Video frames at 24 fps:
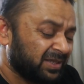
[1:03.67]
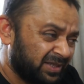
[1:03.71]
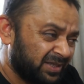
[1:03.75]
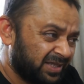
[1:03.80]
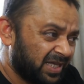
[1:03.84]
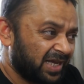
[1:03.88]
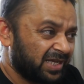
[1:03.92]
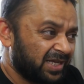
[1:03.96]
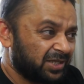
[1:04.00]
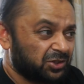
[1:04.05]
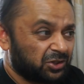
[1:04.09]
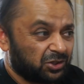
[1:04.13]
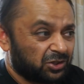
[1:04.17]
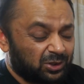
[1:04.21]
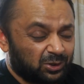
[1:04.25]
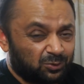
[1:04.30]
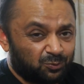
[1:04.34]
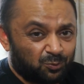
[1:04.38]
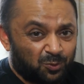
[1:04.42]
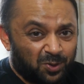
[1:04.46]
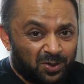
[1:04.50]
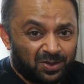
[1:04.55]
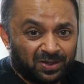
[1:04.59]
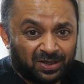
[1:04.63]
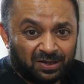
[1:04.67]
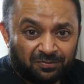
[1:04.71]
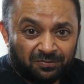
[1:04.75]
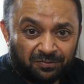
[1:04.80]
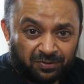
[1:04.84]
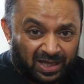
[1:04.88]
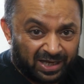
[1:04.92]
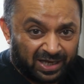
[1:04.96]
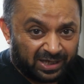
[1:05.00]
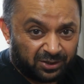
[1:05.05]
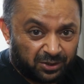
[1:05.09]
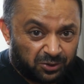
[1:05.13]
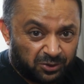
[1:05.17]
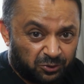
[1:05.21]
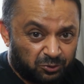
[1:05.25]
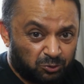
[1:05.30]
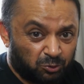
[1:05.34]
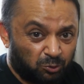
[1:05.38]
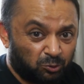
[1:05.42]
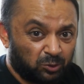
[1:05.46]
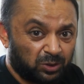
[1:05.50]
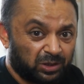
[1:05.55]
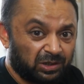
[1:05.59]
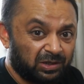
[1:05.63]
They just want a flight
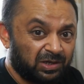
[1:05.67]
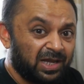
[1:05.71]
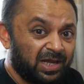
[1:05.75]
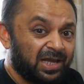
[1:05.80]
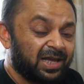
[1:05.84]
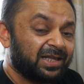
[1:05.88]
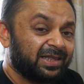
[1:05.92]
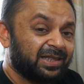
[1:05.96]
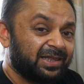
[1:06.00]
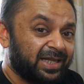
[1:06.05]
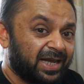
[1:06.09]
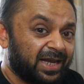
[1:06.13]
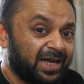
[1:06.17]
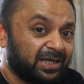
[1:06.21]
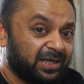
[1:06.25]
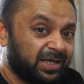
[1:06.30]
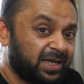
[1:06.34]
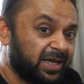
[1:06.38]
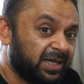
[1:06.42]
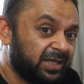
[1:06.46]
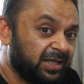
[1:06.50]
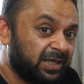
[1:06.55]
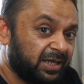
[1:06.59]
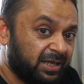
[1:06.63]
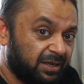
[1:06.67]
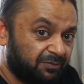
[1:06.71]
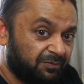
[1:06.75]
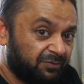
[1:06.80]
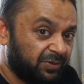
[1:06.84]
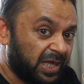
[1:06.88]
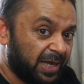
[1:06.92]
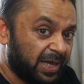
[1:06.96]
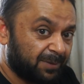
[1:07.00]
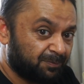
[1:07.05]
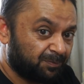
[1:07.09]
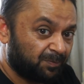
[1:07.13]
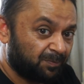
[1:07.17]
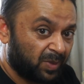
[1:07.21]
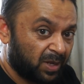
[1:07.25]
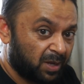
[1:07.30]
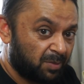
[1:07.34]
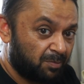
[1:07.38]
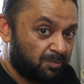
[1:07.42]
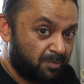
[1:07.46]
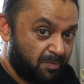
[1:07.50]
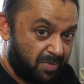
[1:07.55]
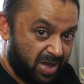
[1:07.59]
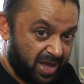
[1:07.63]
controller that can give them
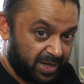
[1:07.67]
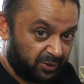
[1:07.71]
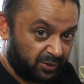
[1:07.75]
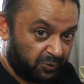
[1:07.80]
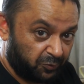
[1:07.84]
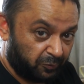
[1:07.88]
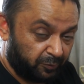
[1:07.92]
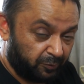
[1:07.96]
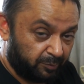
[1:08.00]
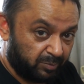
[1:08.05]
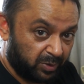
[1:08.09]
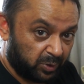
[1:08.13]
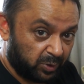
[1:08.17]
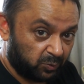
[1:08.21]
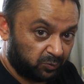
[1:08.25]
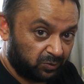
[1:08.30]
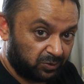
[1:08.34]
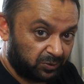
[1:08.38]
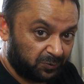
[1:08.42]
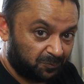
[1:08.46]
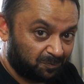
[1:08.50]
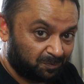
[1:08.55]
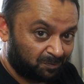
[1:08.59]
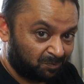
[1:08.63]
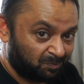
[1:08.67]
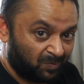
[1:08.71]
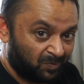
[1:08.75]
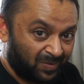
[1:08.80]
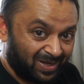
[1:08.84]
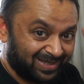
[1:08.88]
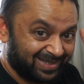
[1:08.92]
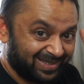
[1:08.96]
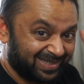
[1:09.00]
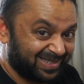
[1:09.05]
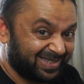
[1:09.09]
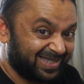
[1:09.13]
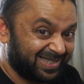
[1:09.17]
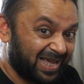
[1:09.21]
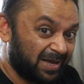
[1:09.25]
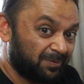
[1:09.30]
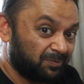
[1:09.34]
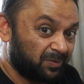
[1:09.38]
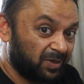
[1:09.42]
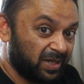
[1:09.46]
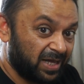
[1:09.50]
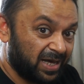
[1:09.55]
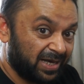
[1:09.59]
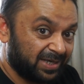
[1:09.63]
manual mode,
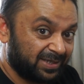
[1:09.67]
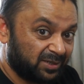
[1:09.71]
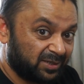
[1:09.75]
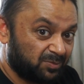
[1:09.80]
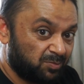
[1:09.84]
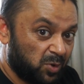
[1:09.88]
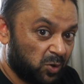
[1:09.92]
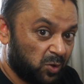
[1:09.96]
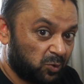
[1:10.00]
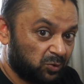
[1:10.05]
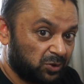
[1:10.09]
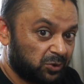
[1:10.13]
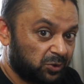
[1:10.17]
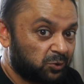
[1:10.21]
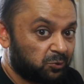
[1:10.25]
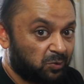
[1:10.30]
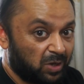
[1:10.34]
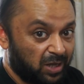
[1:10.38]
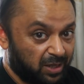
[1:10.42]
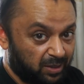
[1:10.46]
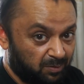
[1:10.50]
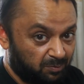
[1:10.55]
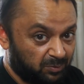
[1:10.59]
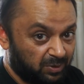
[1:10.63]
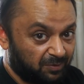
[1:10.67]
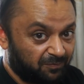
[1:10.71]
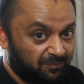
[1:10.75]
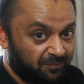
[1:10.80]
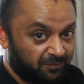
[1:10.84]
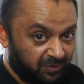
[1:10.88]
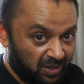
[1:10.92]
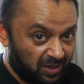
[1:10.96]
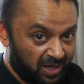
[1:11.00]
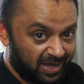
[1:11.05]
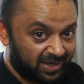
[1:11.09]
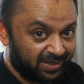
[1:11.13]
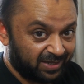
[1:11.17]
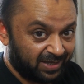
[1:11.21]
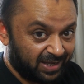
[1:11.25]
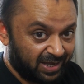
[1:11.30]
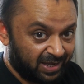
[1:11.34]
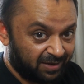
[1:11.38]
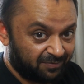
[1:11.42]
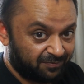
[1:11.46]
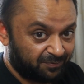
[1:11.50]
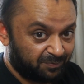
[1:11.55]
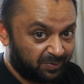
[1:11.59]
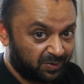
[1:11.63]
stabilized mode to help them fly the
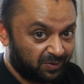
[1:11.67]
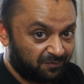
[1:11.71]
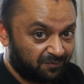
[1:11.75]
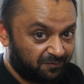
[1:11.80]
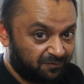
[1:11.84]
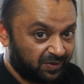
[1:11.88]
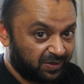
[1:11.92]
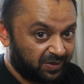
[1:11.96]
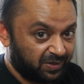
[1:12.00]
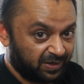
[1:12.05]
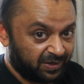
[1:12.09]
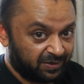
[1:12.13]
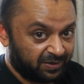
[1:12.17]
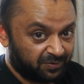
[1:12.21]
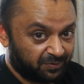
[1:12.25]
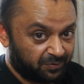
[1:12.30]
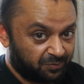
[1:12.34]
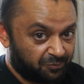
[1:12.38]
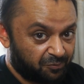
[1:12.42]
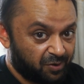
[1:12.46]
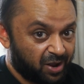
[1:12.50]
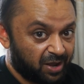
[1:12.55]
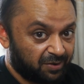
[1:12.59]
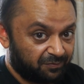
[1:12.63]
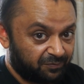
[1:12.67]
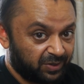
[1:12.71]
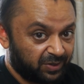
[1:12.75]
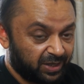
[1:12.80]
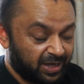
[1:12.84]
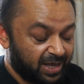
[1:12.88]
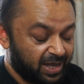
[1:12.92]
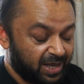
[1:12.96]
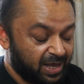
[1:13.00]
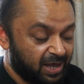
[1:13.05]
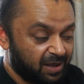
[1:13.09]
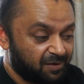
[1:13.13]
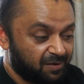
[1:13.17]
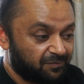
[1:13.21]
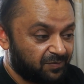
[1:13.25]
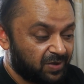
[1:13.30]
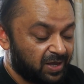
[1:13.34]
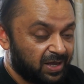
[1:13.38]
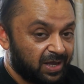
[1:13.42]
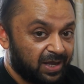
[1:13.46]
F P V aircraft they have,